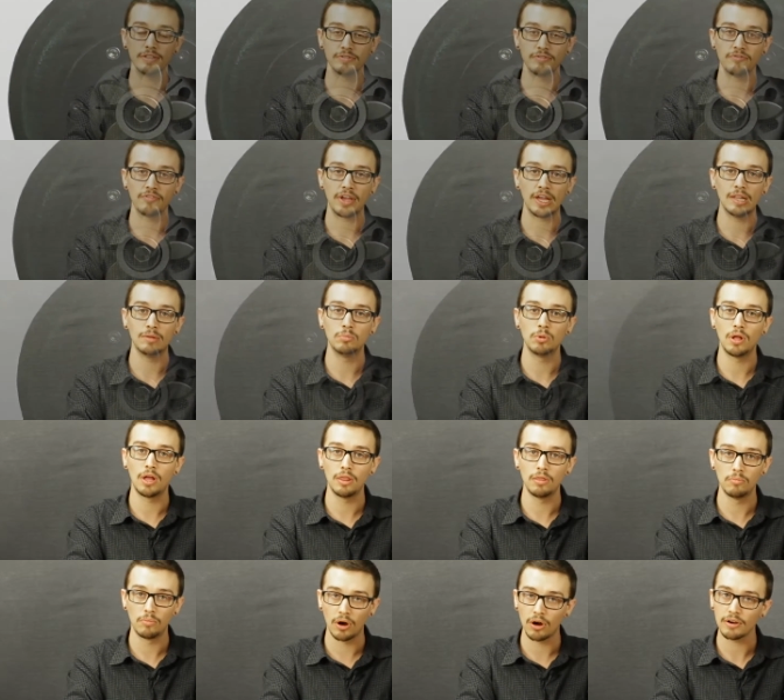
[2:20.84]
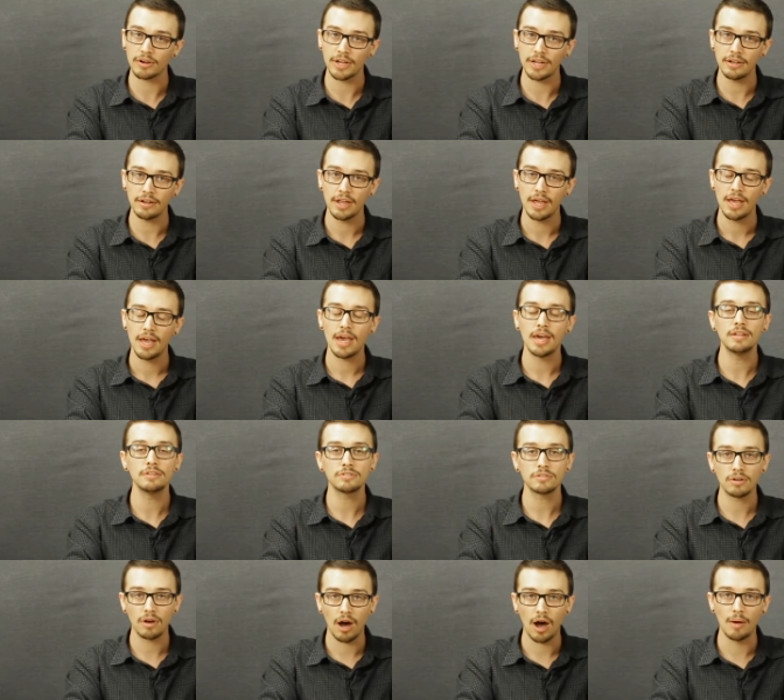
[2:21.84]
is available on the market and
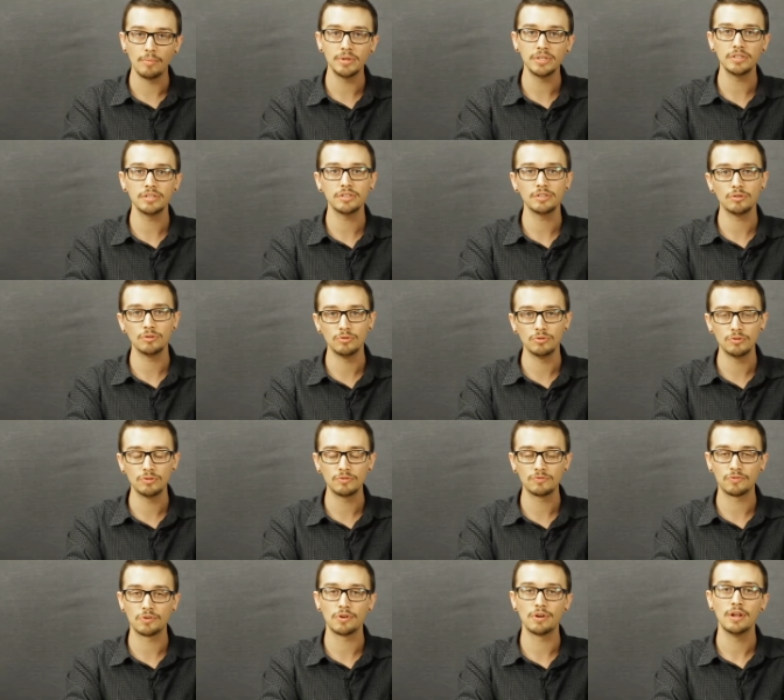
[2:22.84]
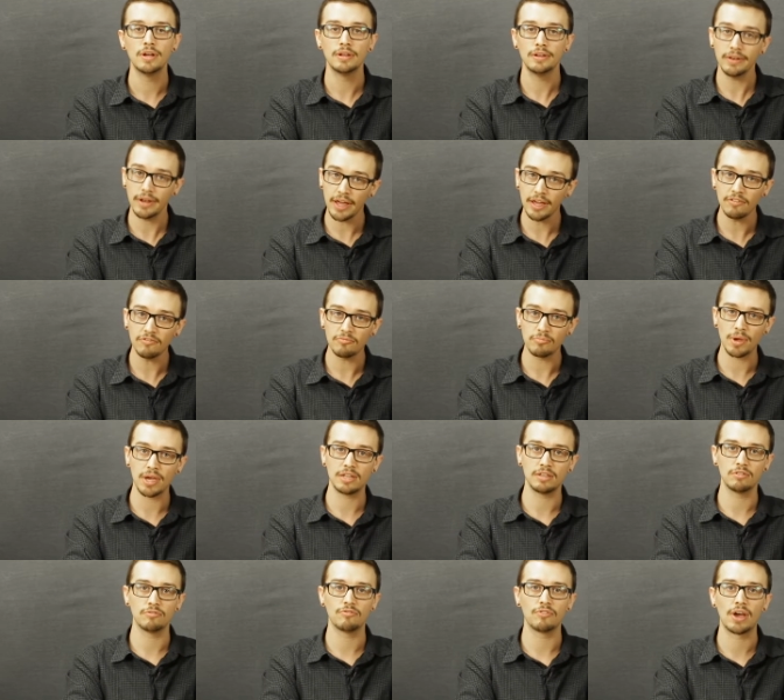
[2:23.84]
is commonly used for knife
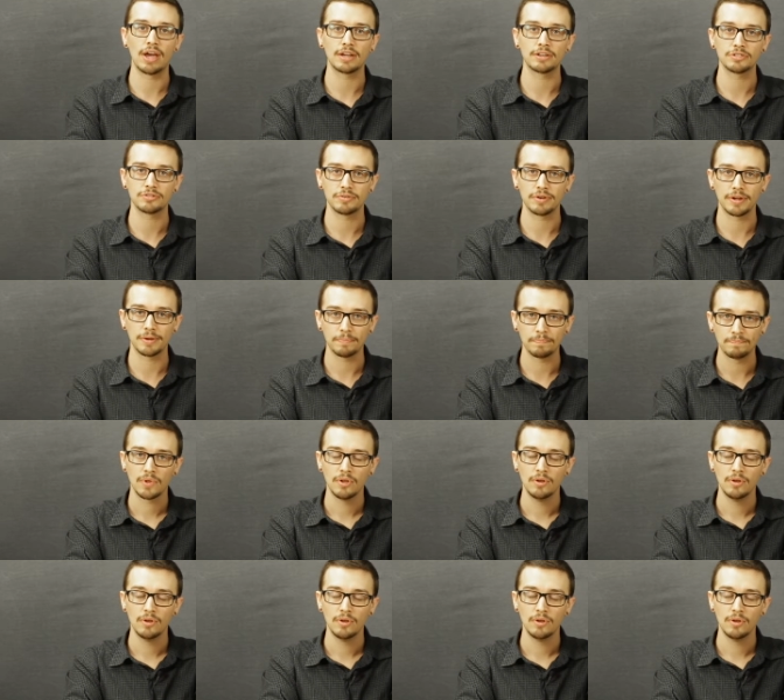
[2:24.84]
manufacturing.